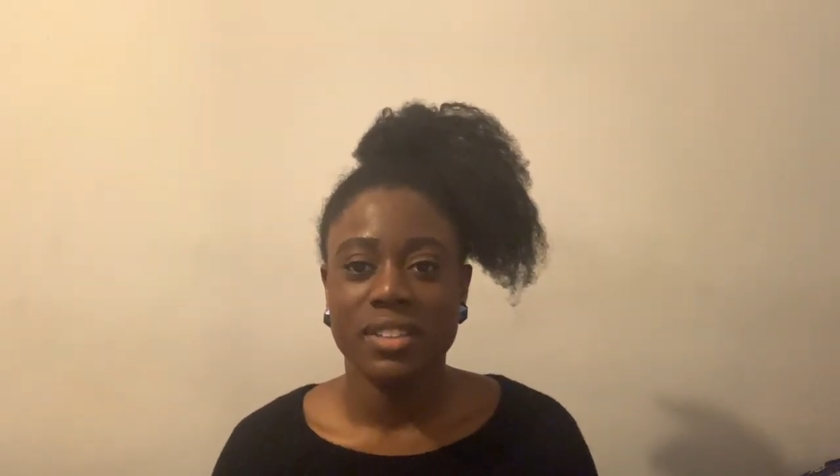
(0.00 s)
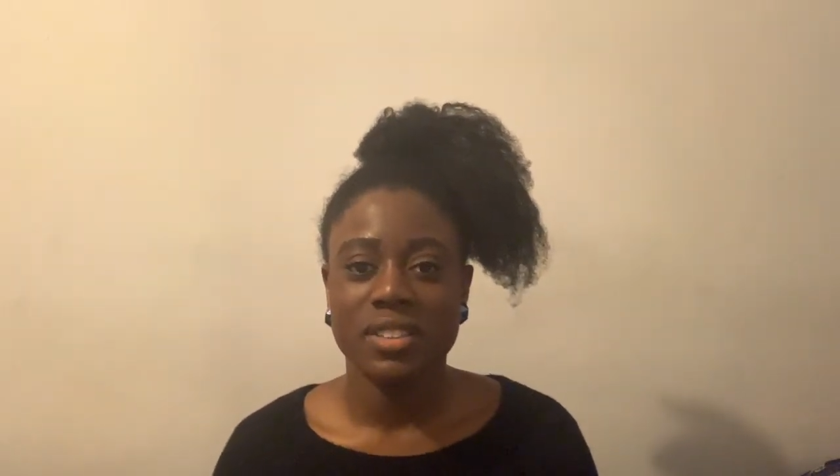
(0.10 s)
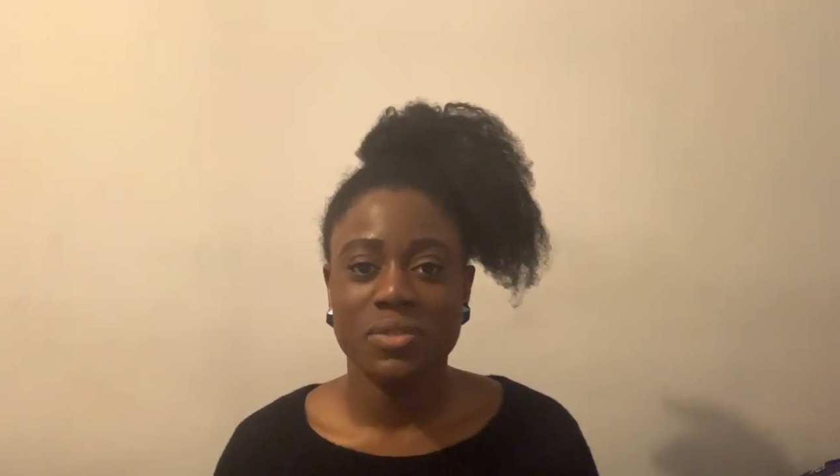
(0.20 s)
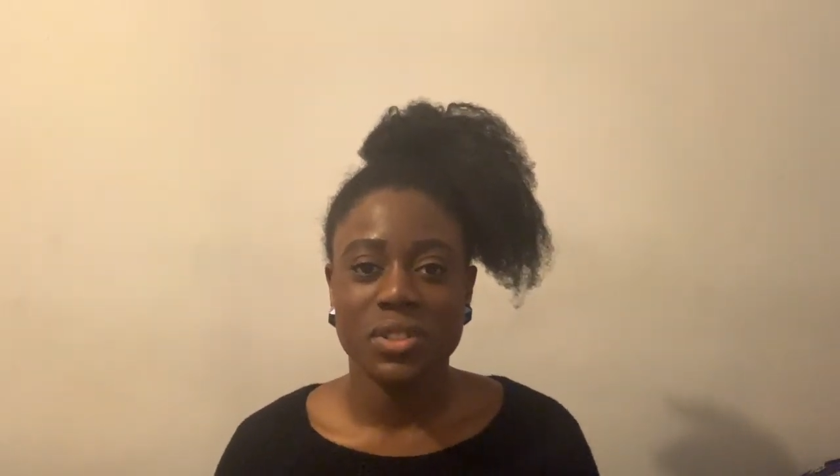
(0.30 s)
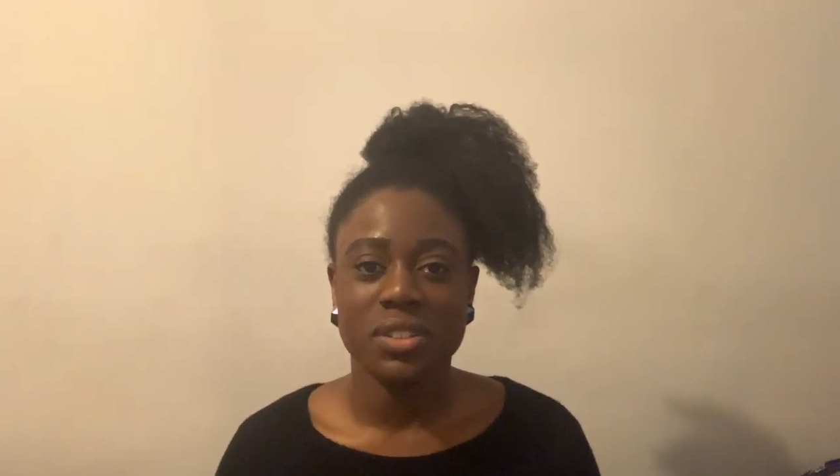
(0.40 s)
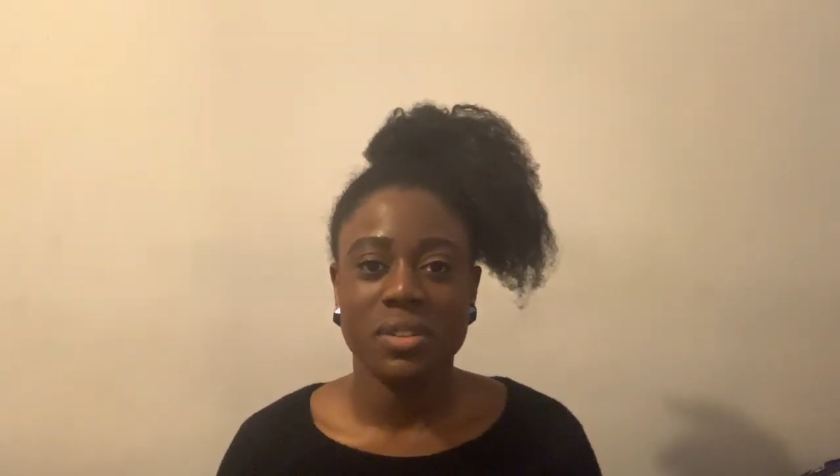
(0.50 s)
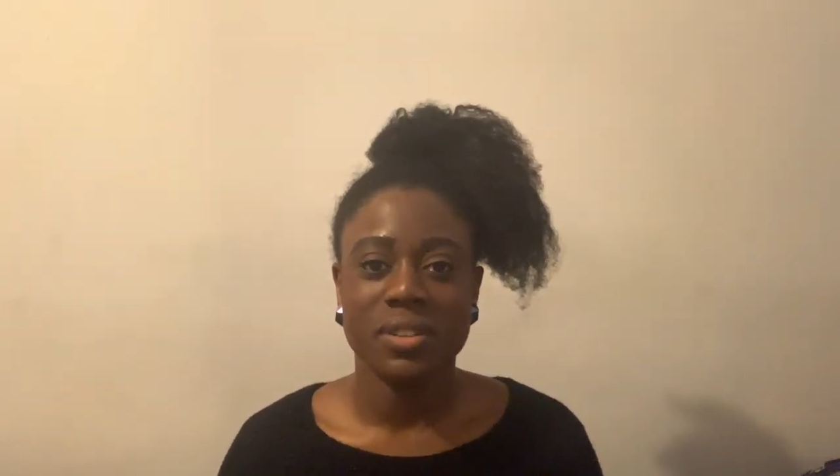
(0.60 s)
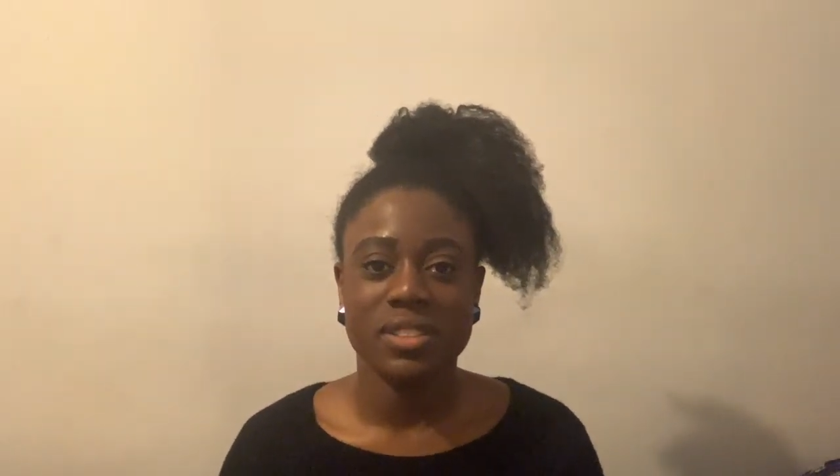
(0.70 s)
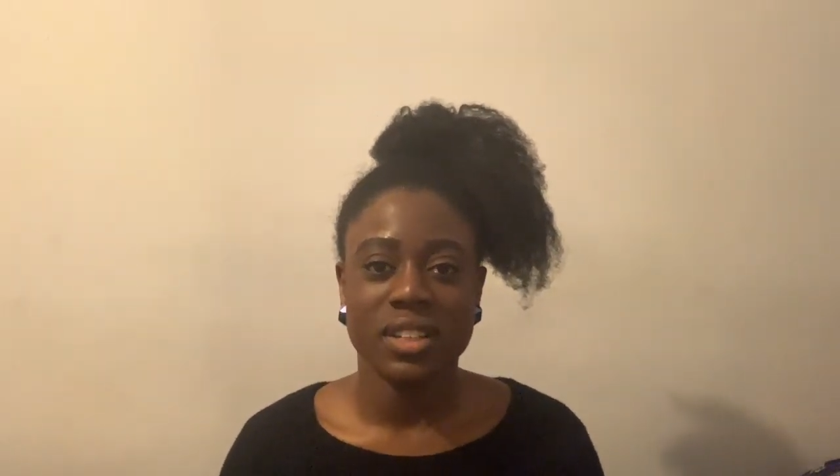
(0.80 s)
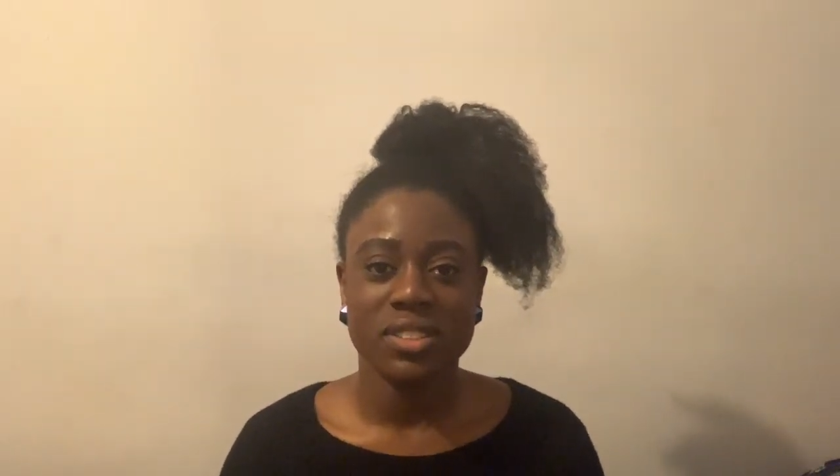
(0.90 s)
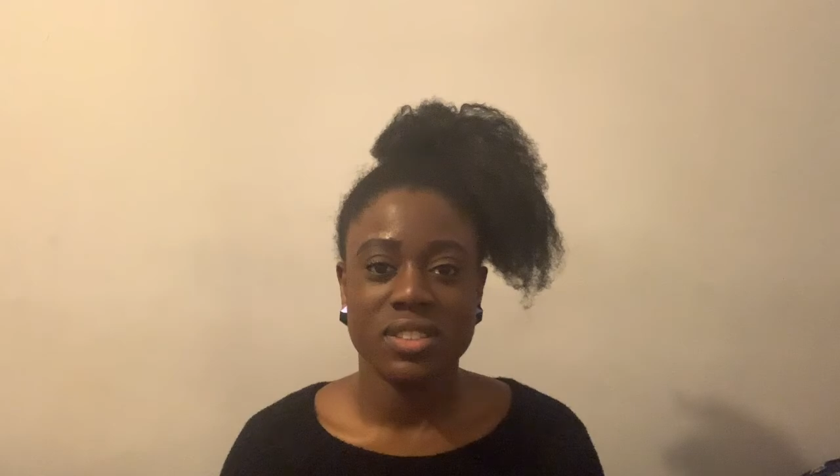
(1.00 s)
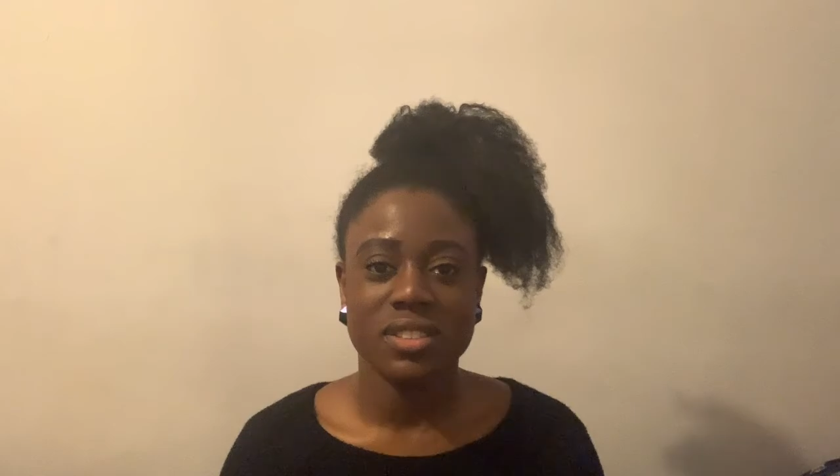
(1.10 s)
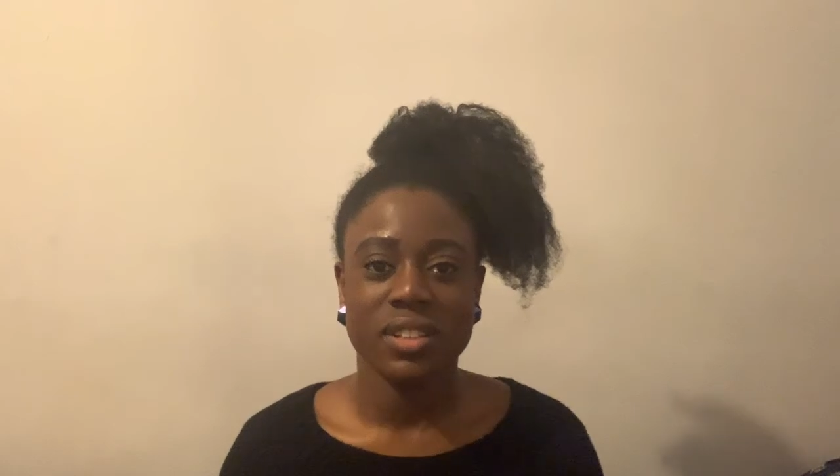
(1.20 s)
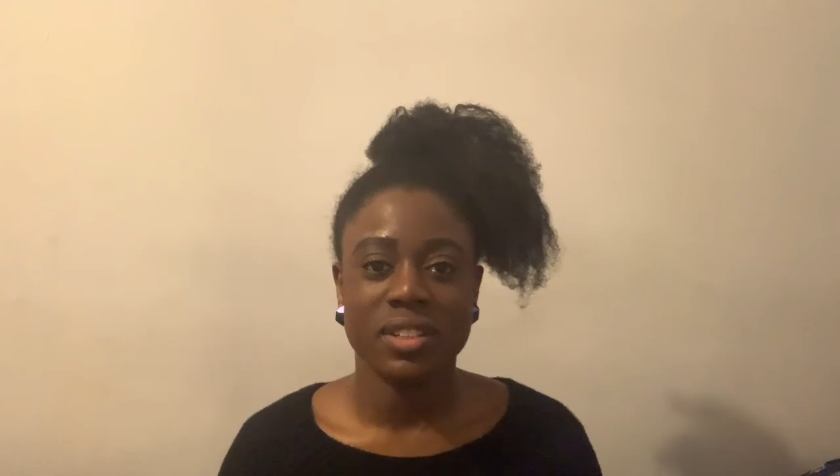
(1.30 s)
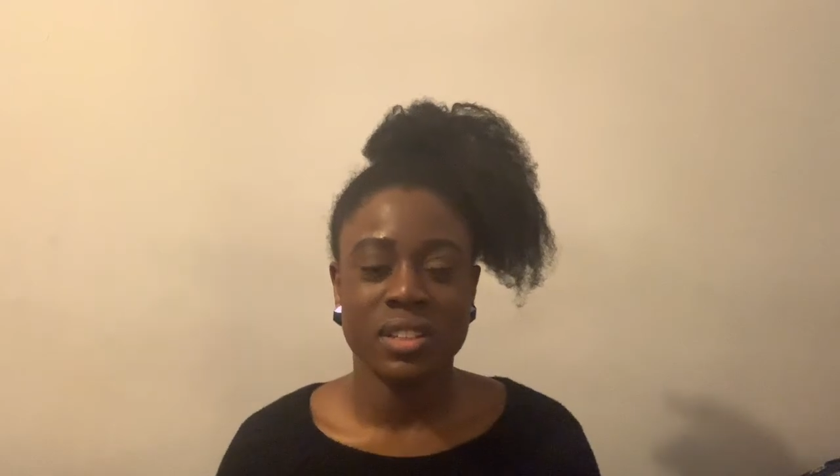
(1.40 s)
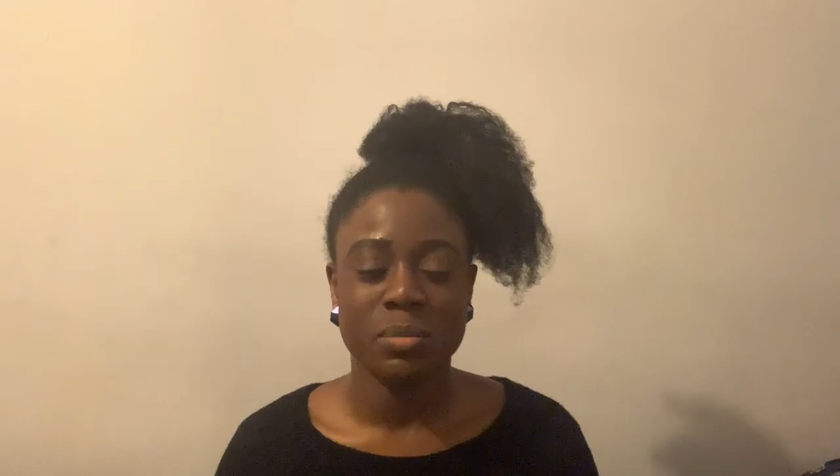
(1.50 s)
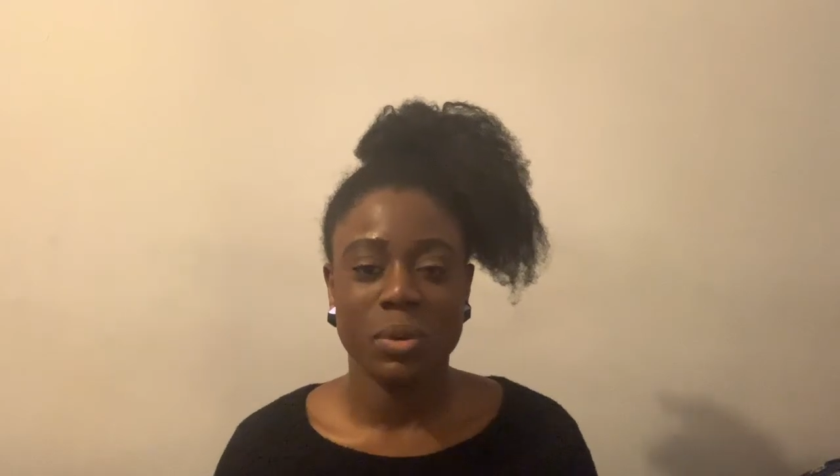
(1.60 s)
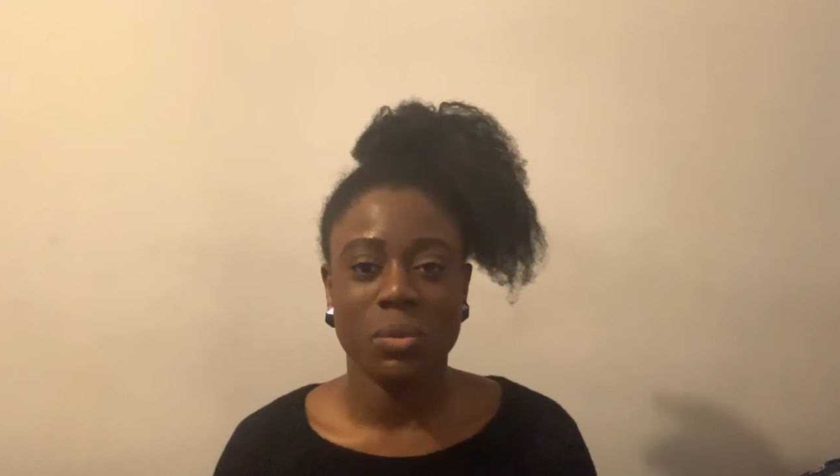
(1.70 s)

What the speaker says: This video has actually turned out to be